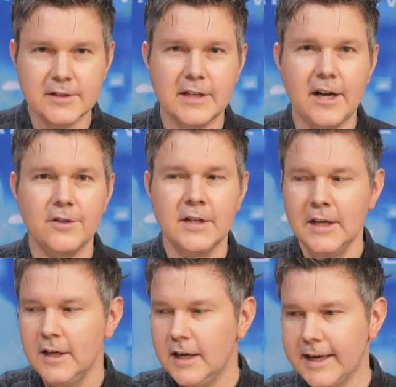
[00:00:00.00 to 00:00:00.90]
it out
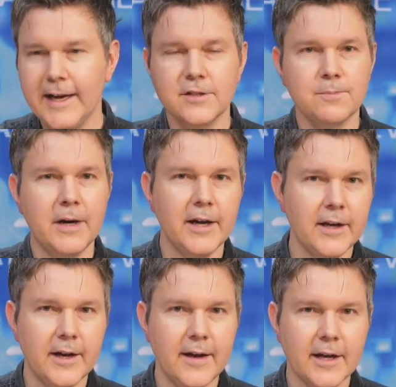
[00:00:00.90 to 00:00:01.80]
against my
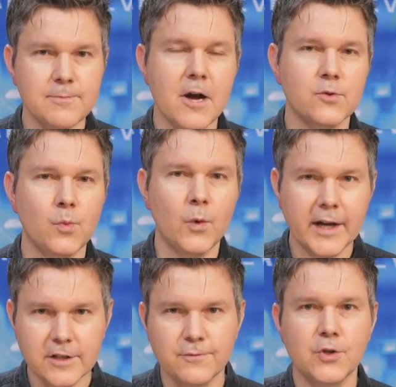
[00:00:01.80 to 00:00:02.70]
Xbox One
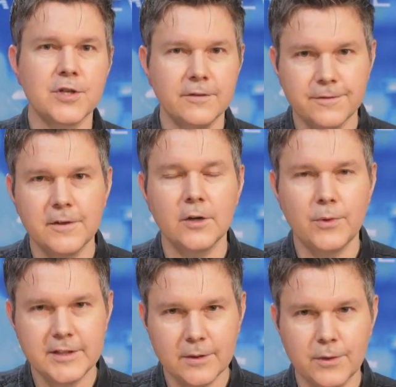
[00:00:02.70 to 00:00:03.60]
X version of
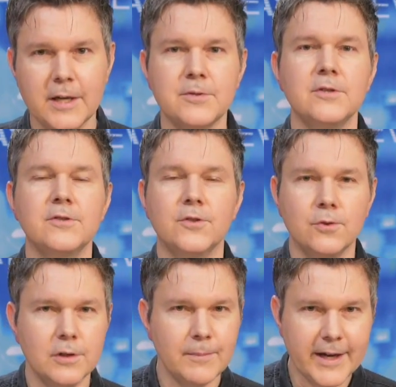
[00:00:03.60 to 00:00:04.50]
Red Dead Redemption
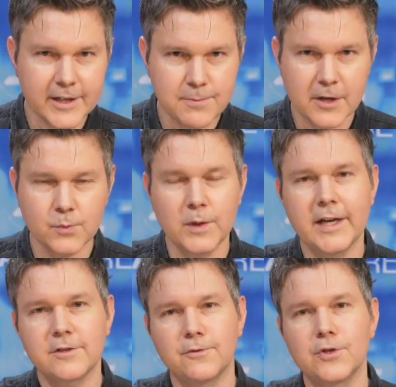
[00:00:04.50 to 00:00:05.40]
2 and my Xbox One
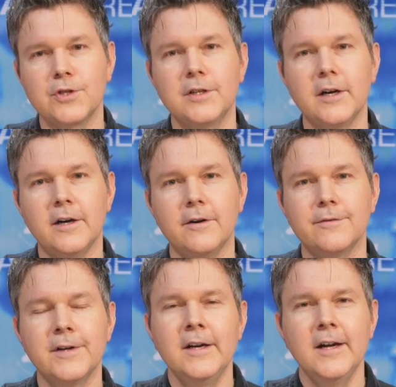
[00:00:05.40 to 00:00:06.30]
X version
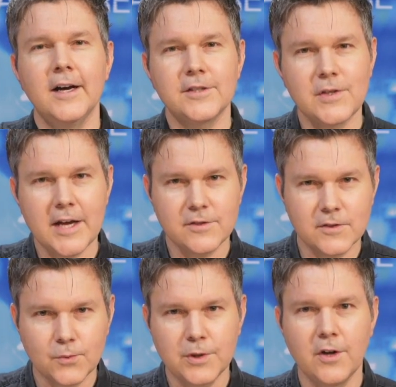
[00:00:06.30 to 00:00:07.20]
of
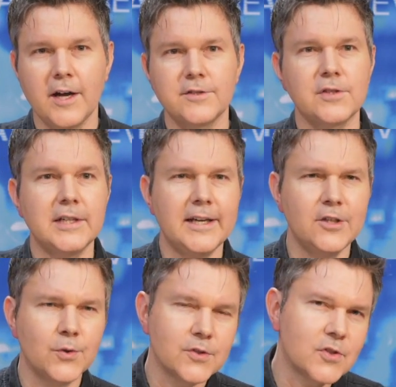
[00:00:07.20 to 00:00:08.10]
Assassin's Creed Odyssey, and
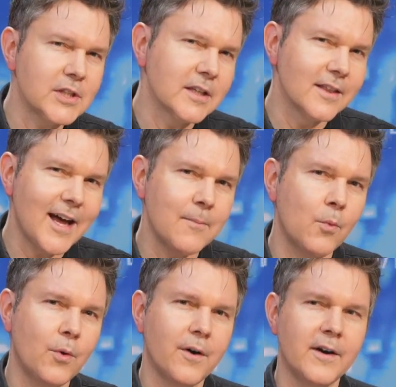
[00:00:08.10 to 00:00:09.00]
you could see a lot
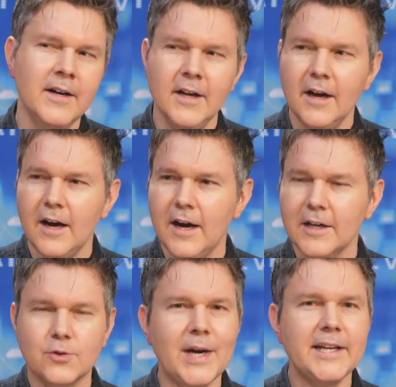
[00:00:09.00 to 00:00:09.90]
more
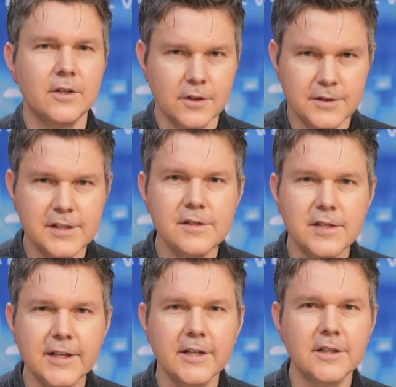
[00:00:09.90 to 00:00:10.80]
granular
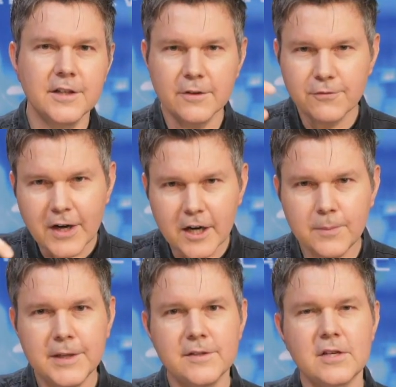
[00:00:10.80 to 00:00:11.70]
detail in the
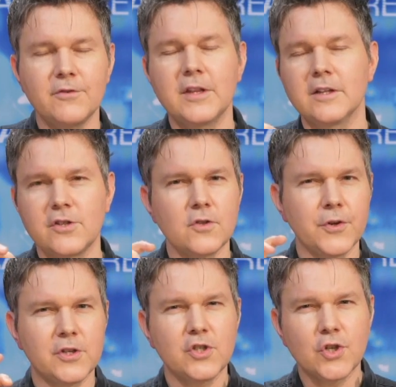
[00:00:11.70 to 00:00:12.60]
environments. Everything just
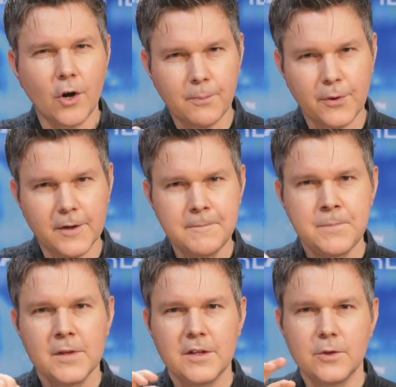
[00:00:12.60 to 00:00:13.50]
looks sharper.
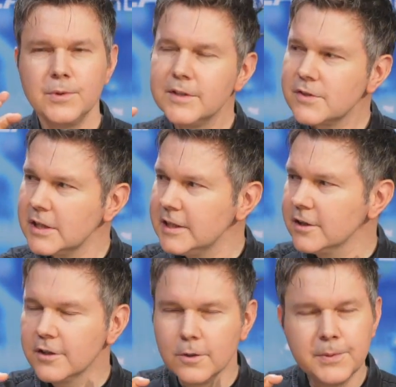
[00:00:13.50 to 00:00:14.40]
There is a
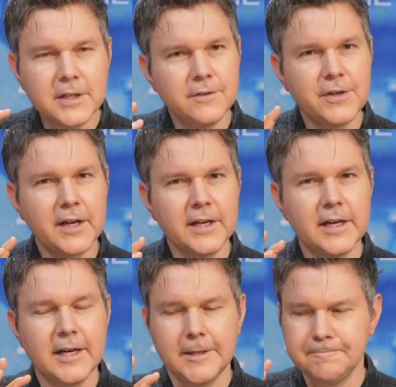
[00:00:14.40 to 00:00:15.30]
little bit of
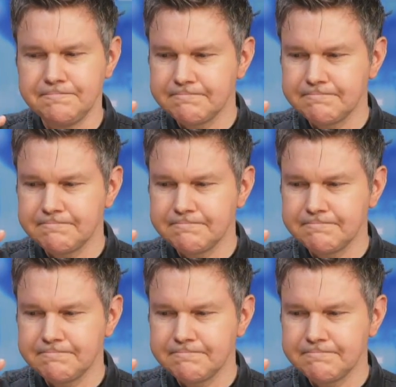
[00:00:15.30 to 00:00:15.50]
a